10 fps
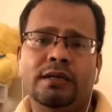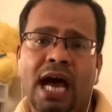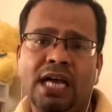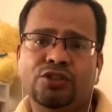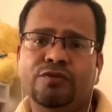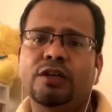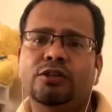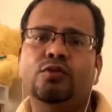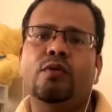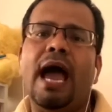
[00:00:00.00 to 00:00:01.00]

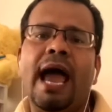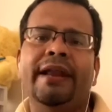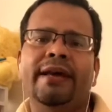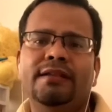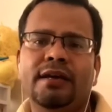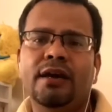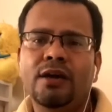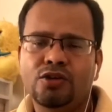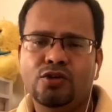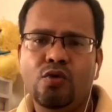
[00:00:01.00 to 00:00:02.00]
transferred to another
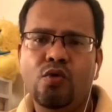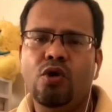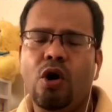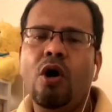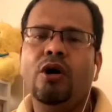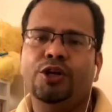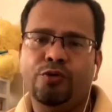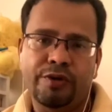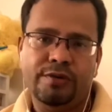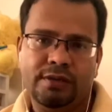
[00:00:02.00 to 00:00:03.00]
school or
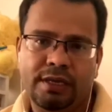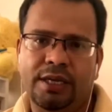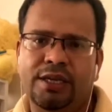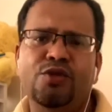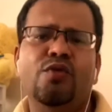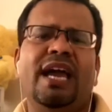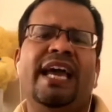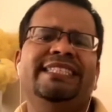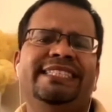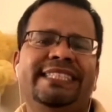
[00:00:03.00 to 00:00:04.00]
university you
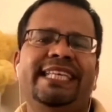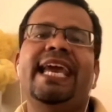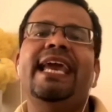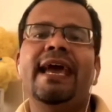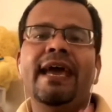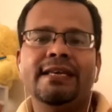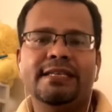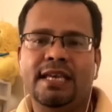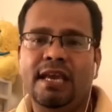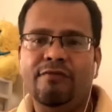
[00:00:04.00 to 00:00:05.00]
can stay
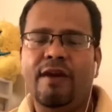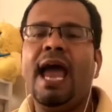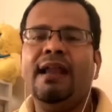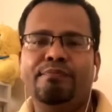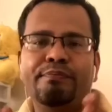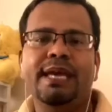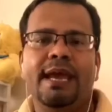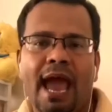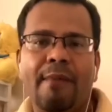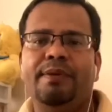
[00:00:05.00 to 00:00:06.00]
safe and be
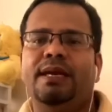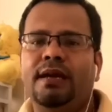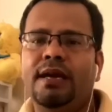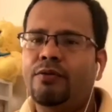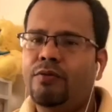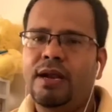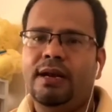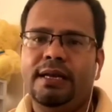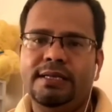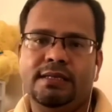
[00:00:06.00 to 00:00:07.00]
happy in
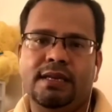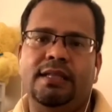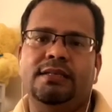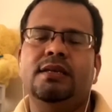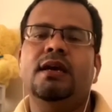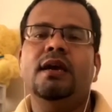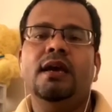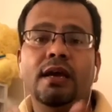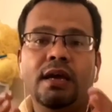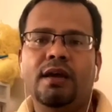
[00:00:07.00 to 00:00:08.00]
united states
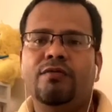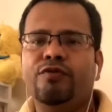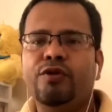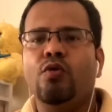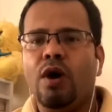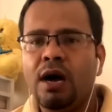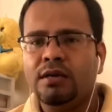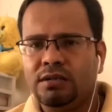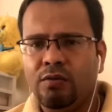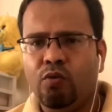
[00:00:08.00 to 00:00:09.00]
if you
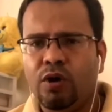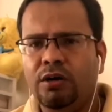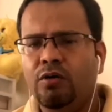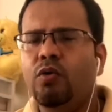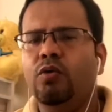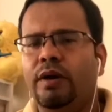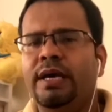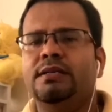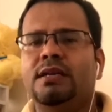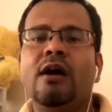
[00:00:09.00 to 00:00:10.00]
are someone who
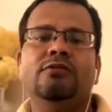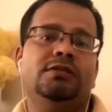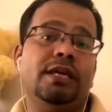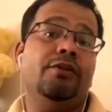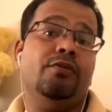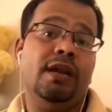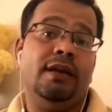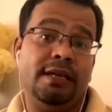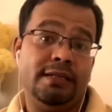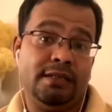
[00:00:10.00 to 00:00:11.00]
is outside
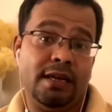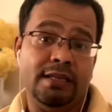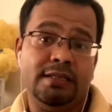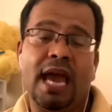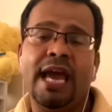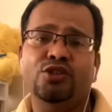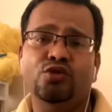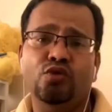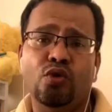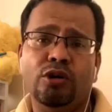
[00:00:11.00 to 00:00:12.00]
united states and
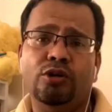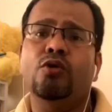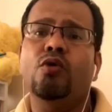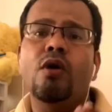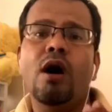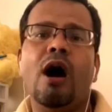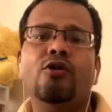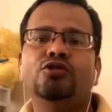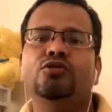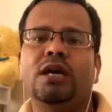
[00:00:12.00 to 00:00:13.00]
do not know
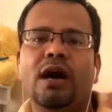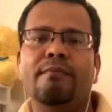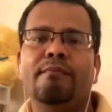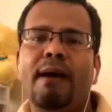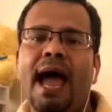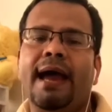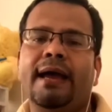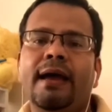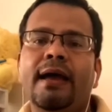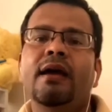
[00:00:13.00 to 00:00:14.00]
how to come
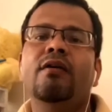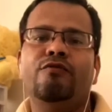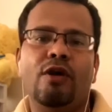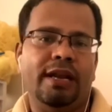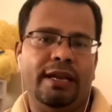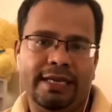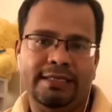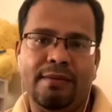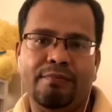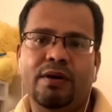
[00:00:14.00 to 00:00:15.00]
back for an
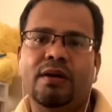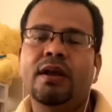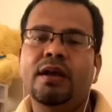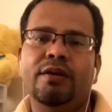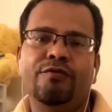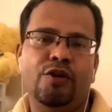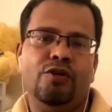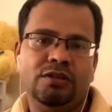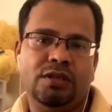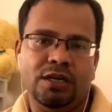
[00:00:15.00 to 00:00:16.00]
example if
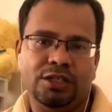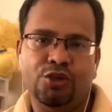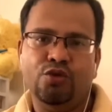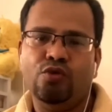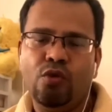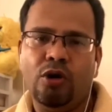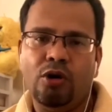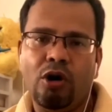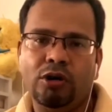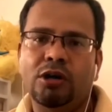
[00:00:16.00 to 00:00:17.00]
you're stuck due to a
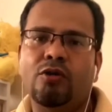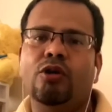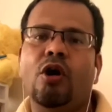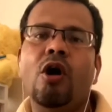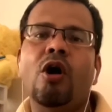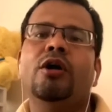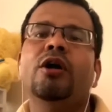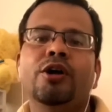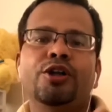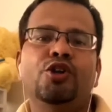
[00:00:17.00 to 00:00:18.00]
lockdown or
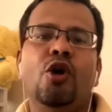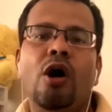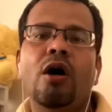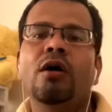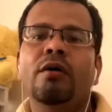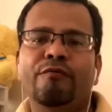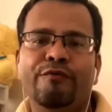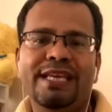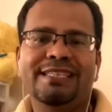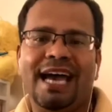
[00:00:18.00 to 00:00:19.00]
your
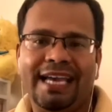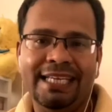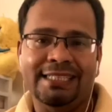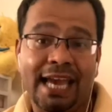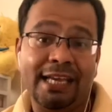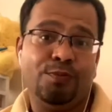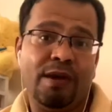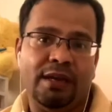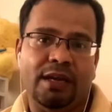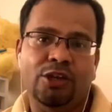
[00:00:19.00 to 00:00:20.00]
visa is
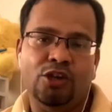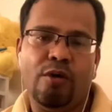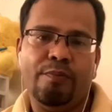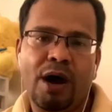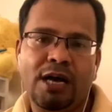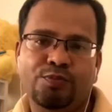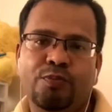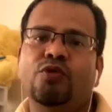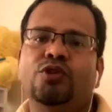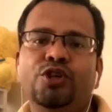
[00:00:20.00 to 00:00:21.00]
expired in your
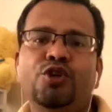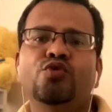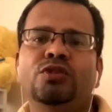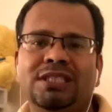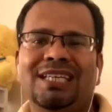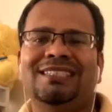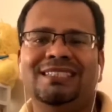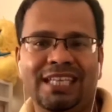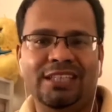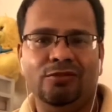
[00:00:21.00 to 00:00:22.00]
passport you just
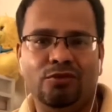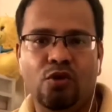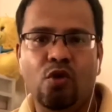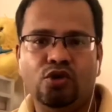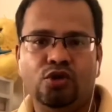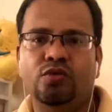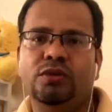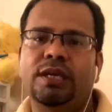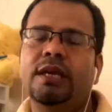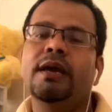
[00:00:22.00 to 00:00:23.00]
need to go to
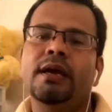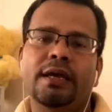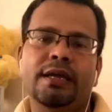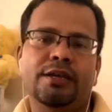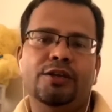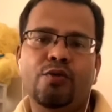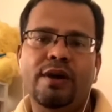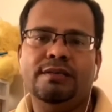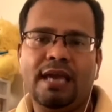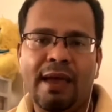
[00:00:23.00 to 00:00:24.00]
the
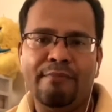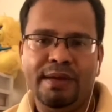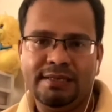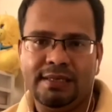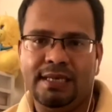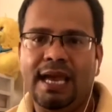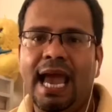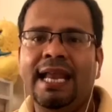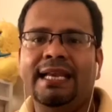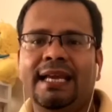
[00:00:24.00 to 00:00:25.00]
us embassy
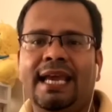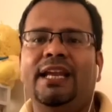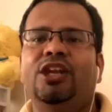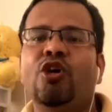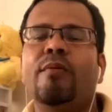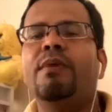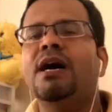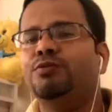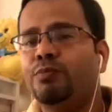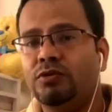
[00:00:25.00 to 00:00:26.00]
and get your
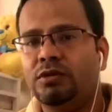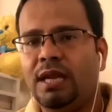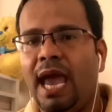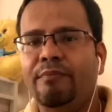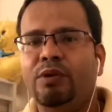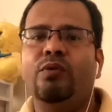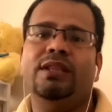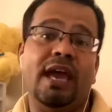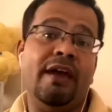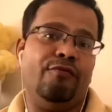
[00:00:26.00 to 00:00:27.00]
passport stamped
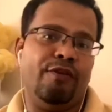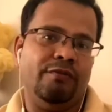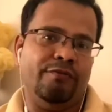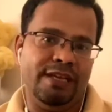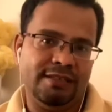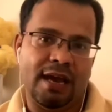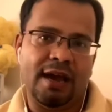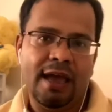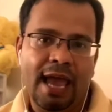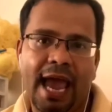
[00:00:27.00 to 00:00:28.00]
with f1
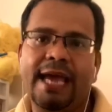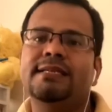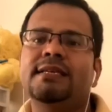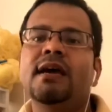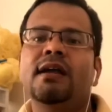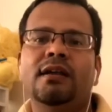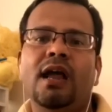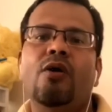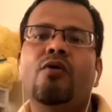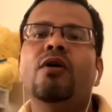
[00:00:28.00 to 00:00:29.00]
visa has.
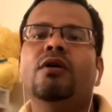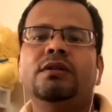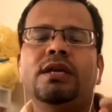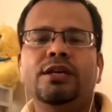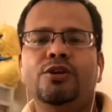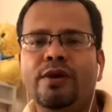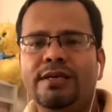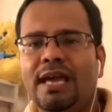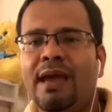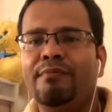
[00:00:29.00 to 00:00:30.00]
Now, the
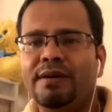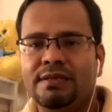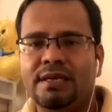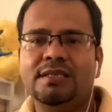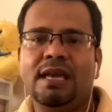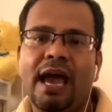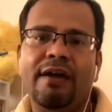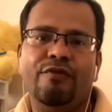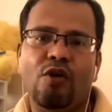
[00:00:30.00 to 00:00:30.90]
US embassies have